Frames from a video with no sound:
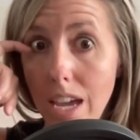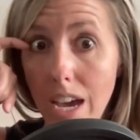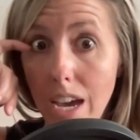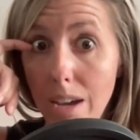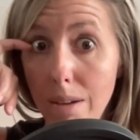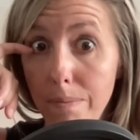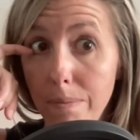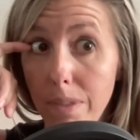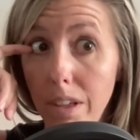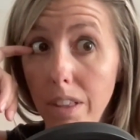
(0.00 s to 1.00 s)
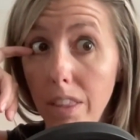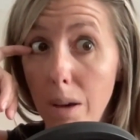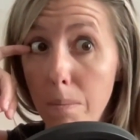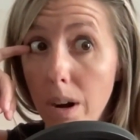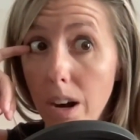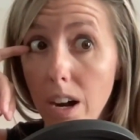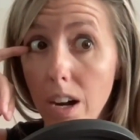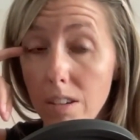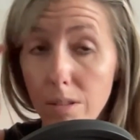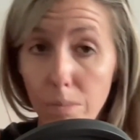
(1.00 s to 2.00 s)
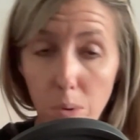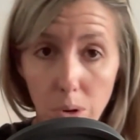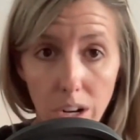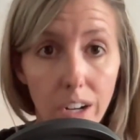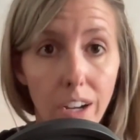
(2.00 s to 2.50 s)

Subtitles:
the lumbar support